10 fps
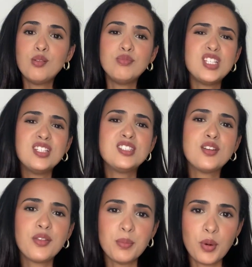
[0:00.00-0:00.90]
It's
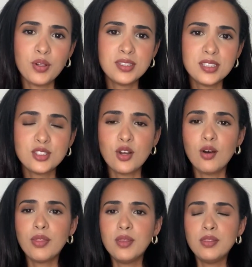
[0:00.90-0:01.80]
not the point. It's
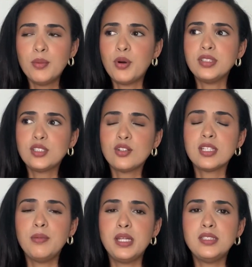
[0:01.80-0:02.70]
not the point. It's not
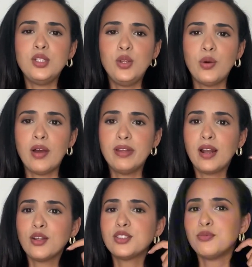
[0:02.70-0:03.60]
celebrating you having a
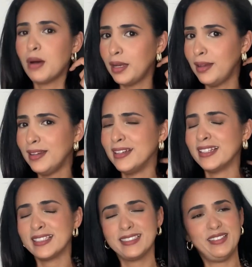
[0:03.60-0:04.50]
lot of money.
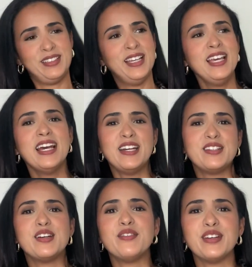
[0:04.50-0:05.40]
I
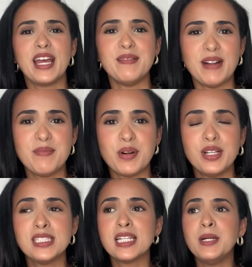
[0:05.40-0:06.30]
don't know if you get my
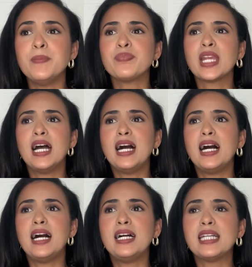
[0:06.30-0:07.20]
point.
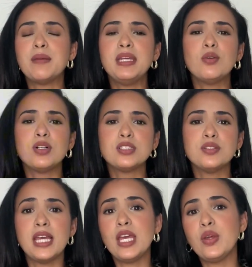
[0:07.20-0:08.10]
And I mean, what
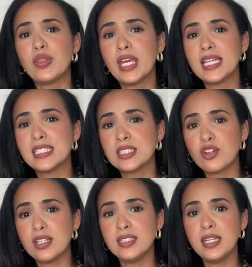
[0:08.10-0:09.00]
today you think is
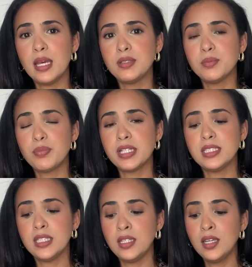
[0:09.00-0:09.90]
trendy and
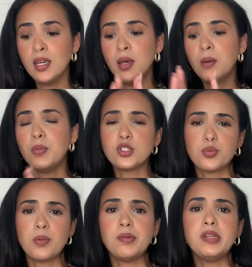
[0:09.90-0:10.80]
pretty, most
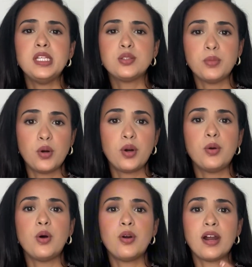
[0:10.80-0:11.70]
probably tomorrow
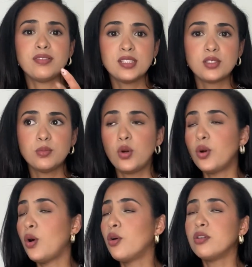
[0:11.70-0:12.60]
or after
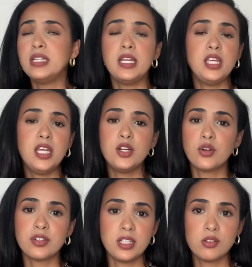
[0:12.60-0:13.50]
tomorrow or in a year
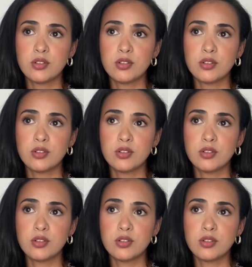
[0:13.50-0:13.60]
or in